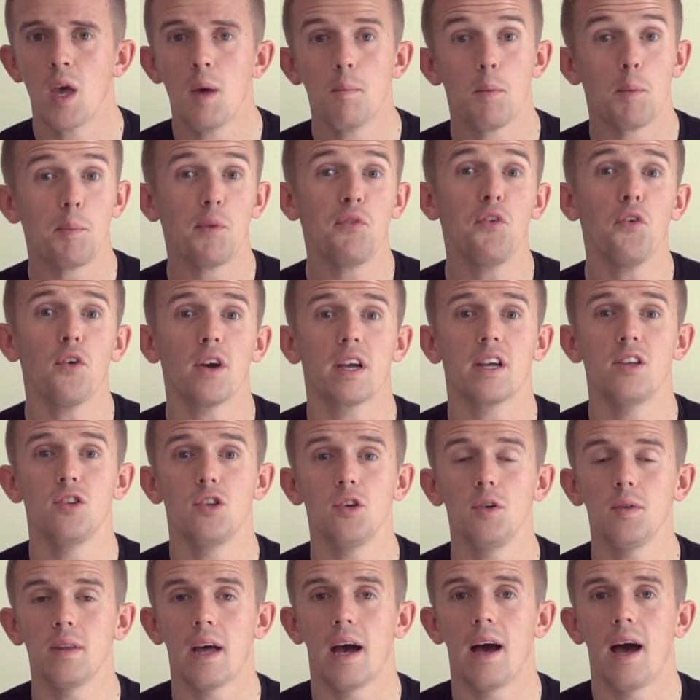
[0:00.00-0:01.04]
But before I can
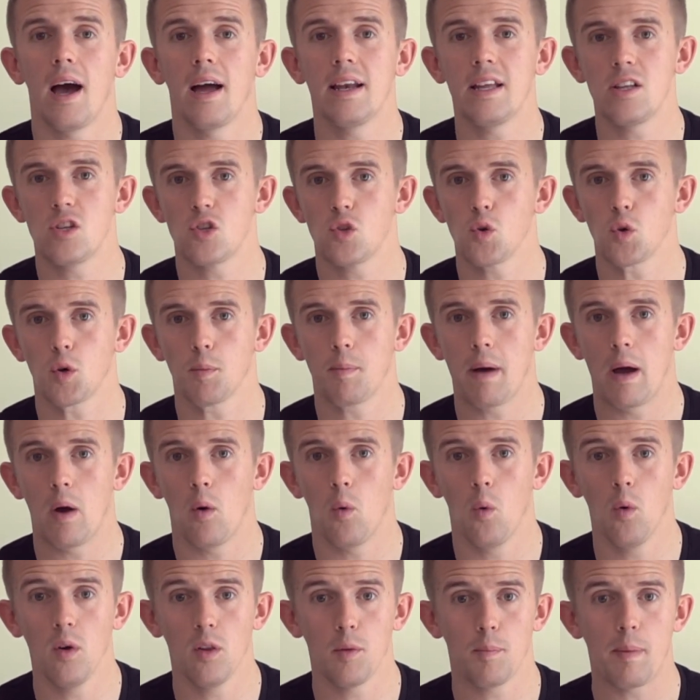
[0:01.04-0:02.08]
do that, I need to talk
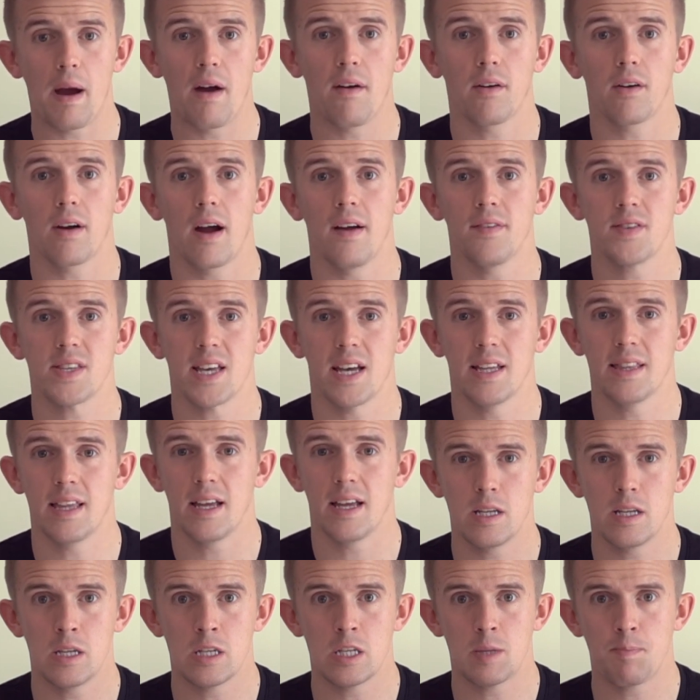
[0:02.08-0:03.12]
about all of the paragraphs and
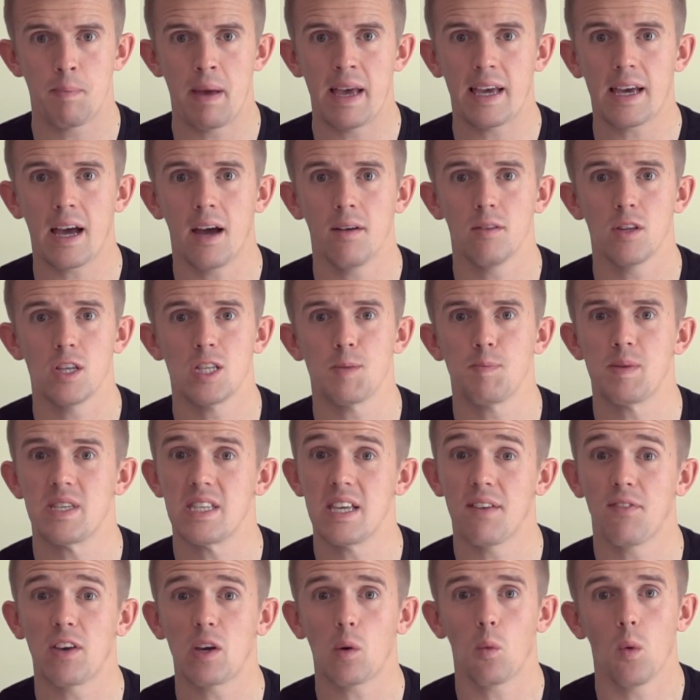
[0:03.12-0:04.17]
just pick out the
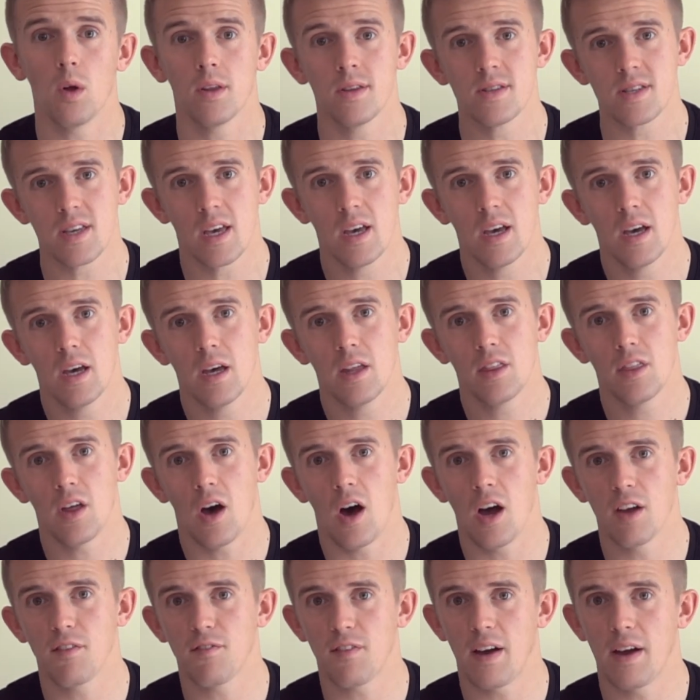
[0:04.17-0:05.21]
specific ones that
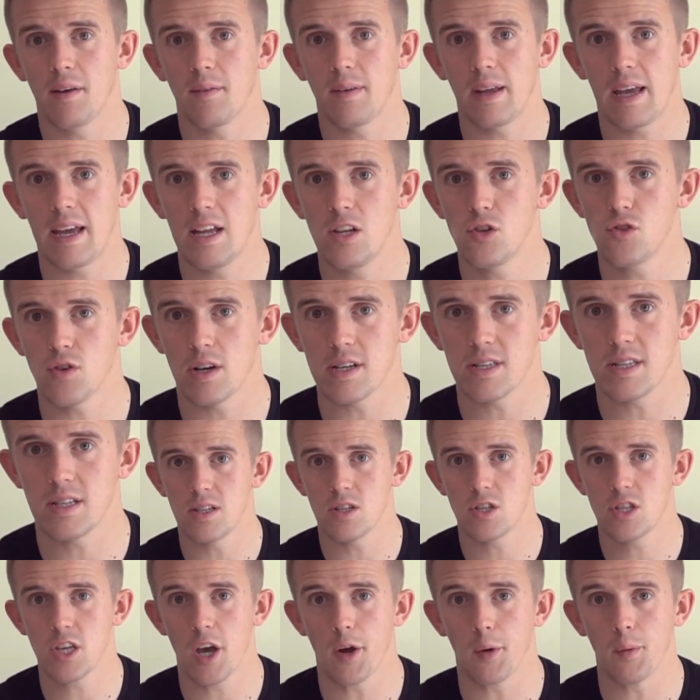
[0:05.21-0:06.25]
I found interesting.
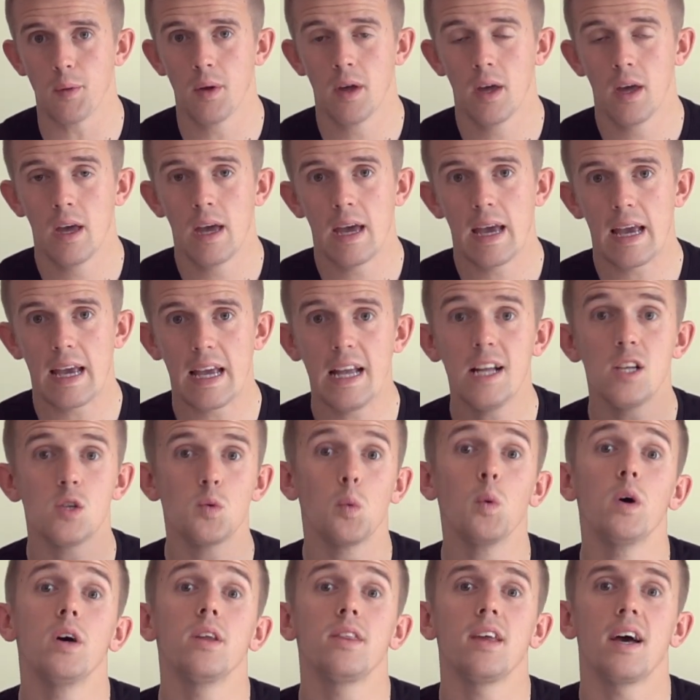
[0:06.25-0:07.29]
So each
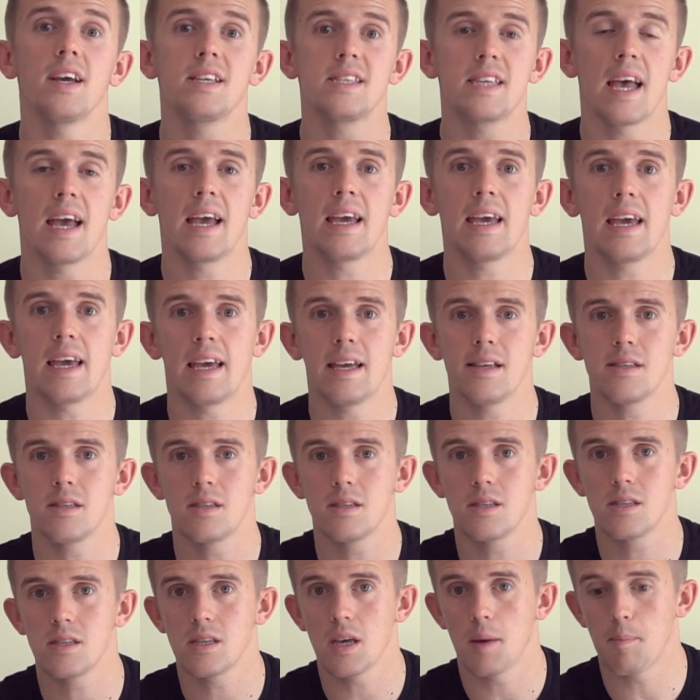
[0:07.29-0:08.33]
word that I say
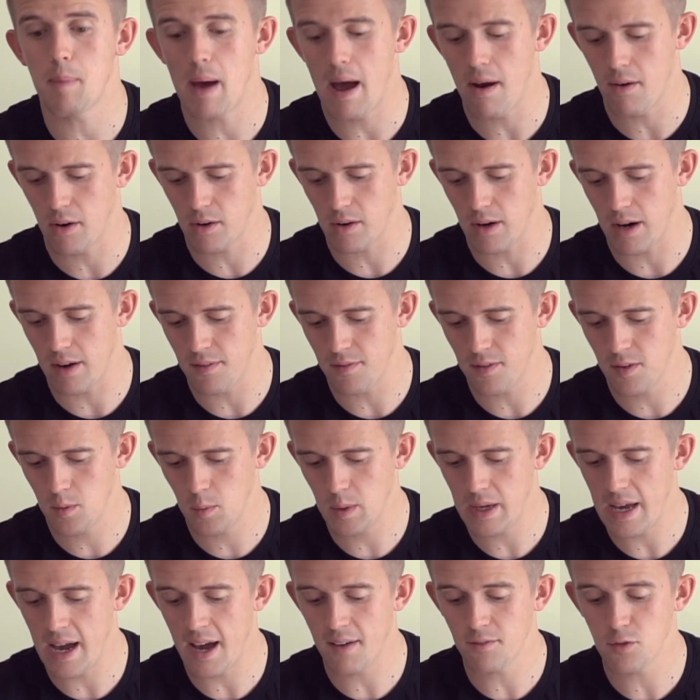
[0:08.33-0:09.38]
is a paragraph.
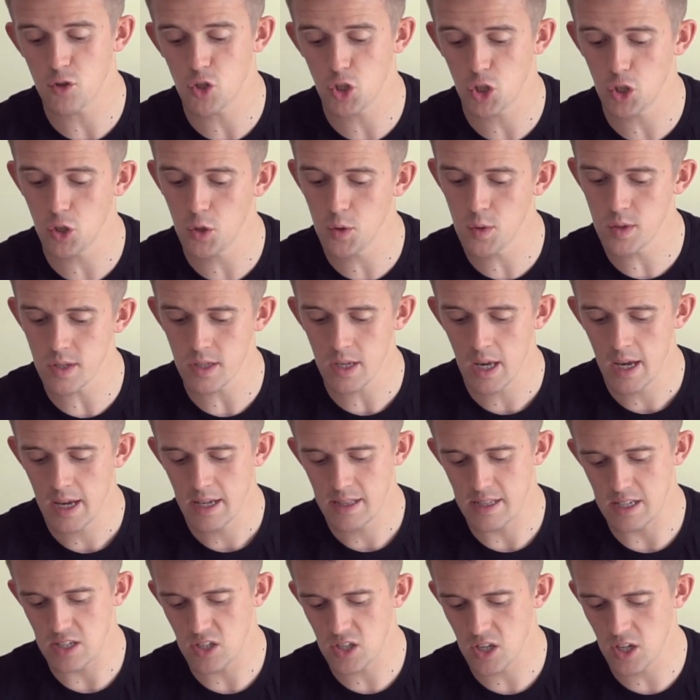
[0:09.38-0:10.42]
We have choose,
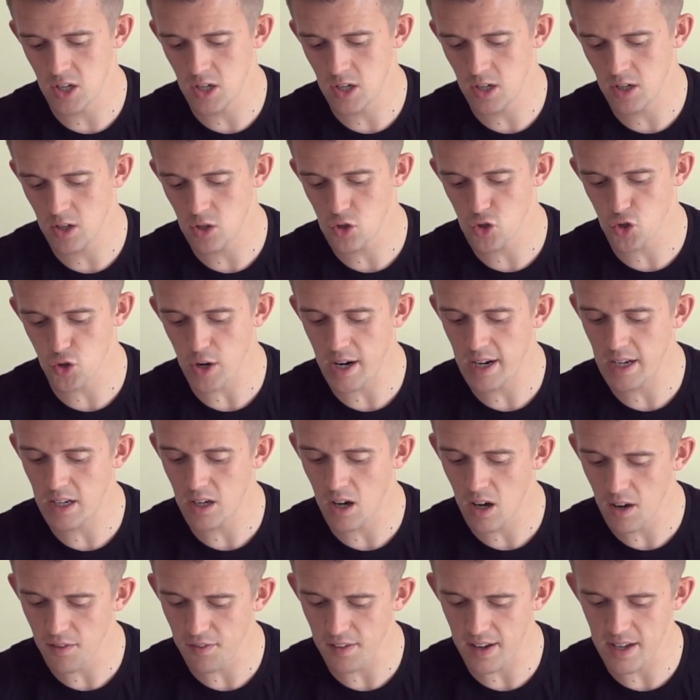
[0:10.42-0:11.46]
discern,
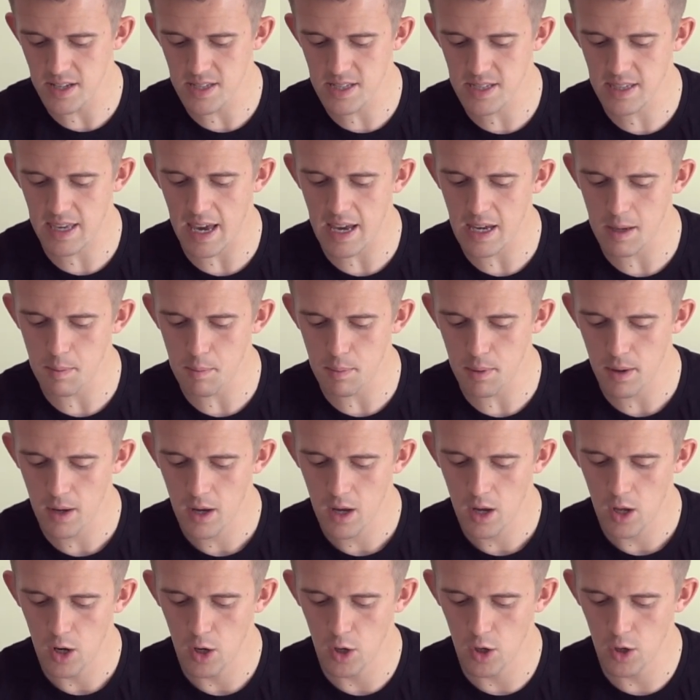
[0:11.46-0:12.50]
trade-off, escape,
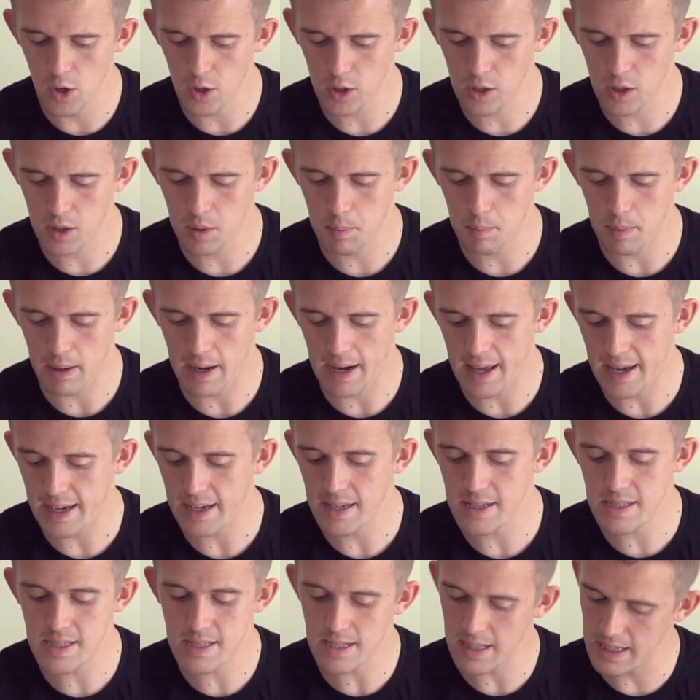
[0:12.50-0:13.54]
look,
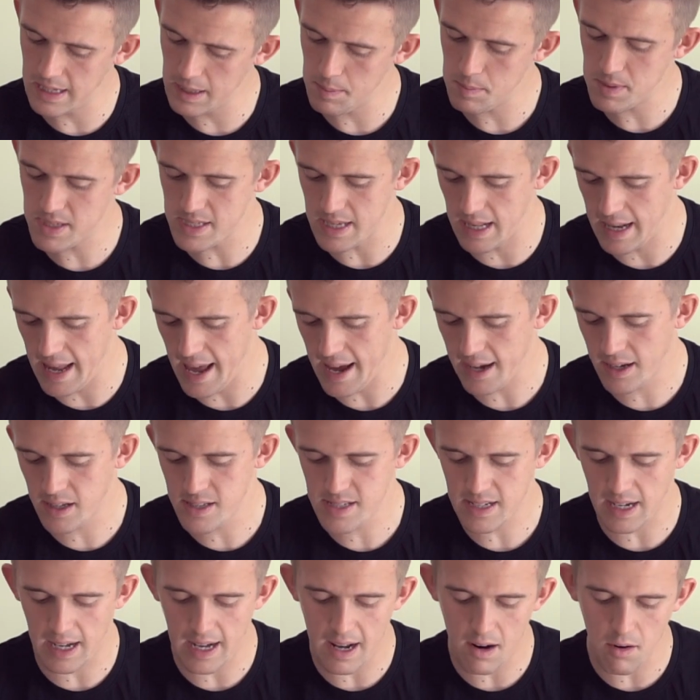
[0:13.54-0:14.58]
play, sleep,
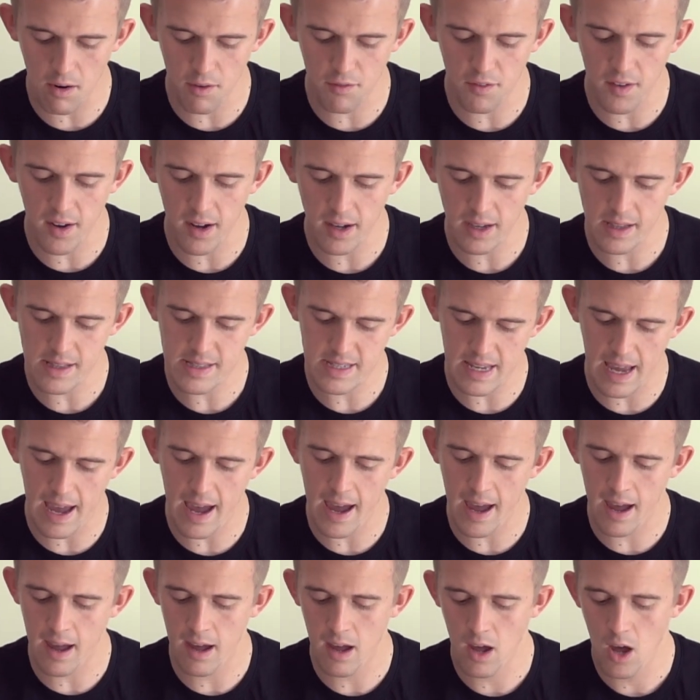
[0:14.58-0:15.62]
select, clarify,
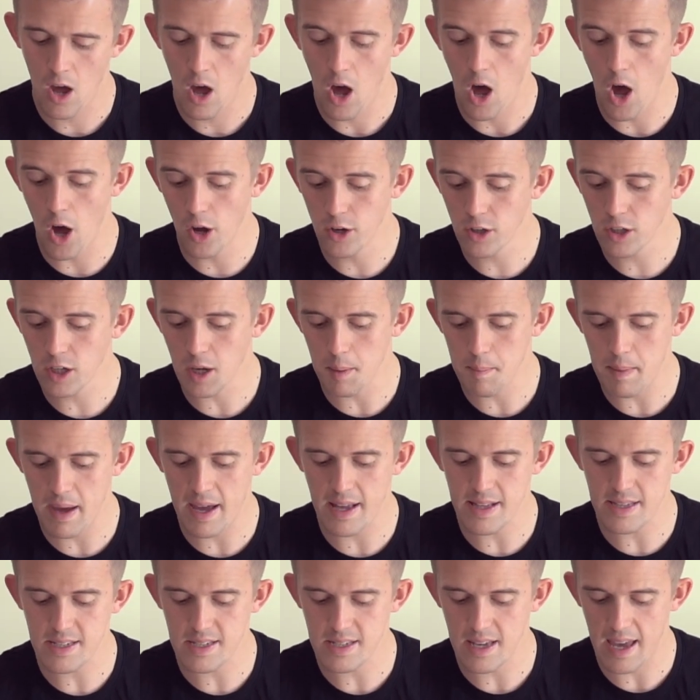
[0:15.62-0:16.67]
dare,
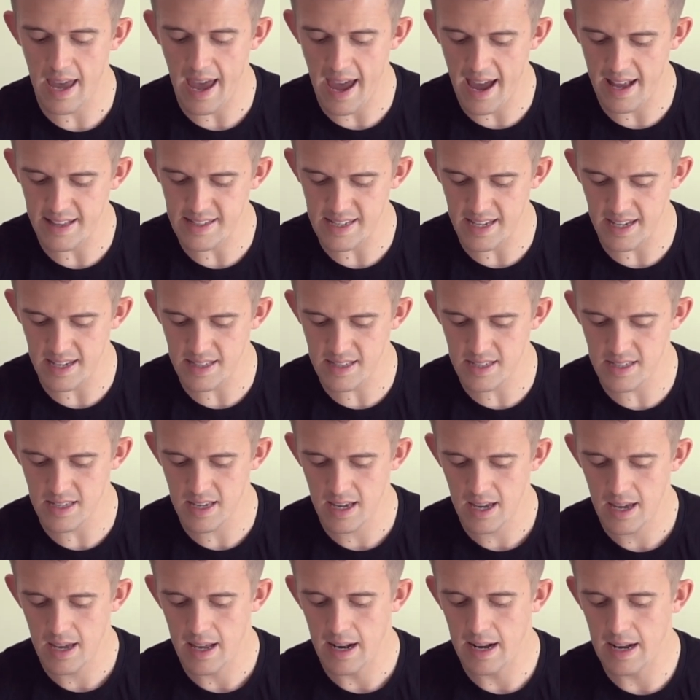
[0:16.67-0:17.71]
uncommit, edit,
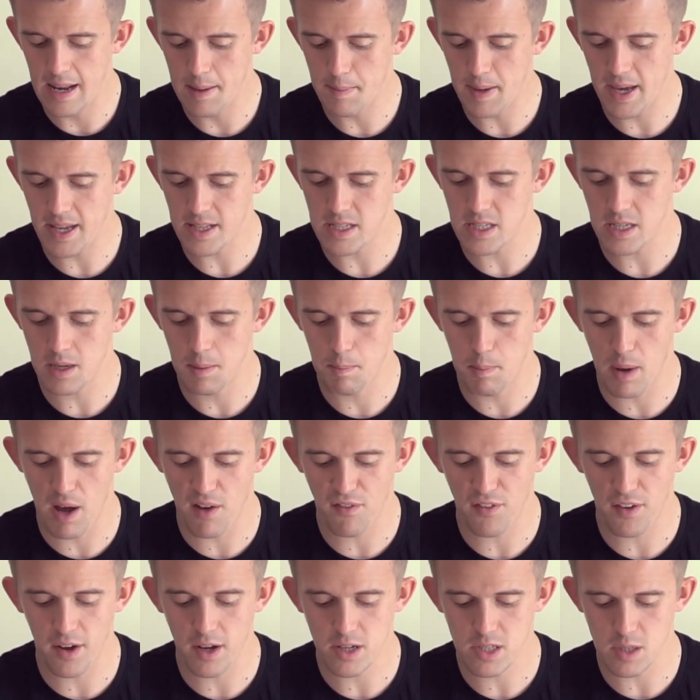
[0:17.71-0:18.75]
limit,
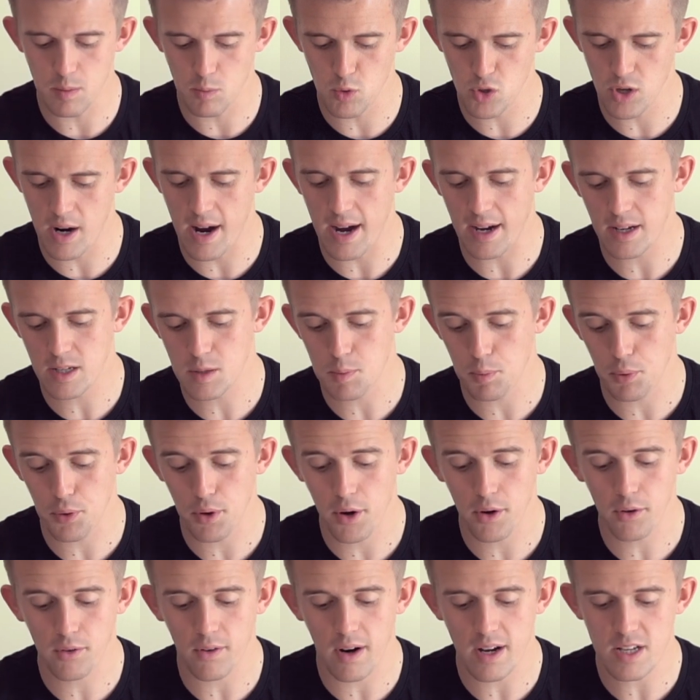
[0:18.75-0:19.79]
buffer, subtract,
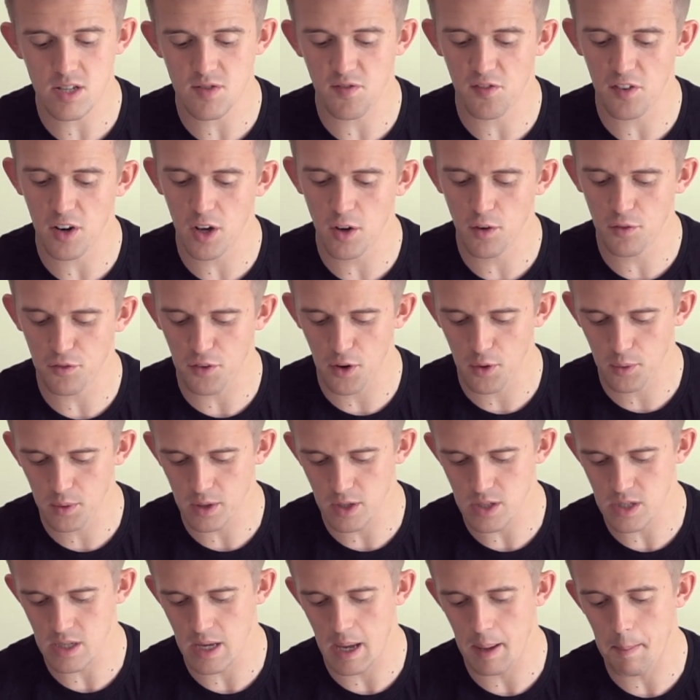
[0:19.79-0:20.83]
progress, flow,
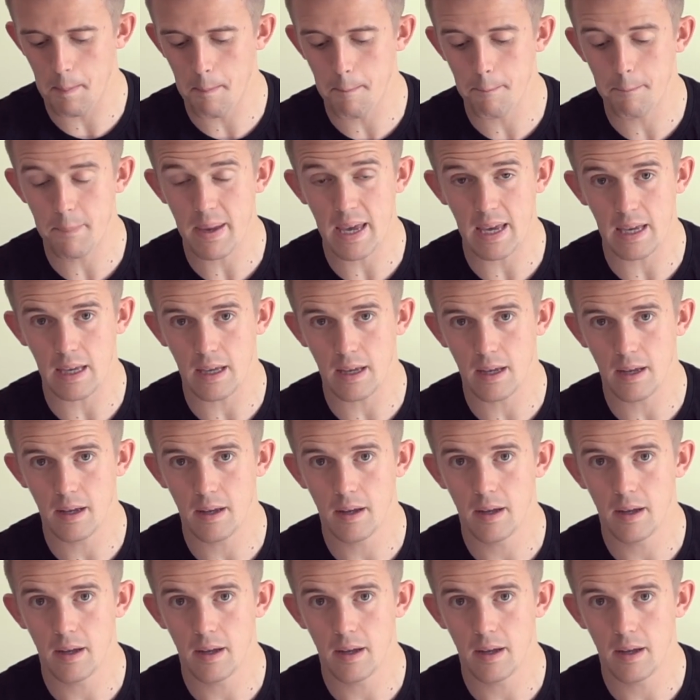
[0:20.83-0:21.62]
focus, and be.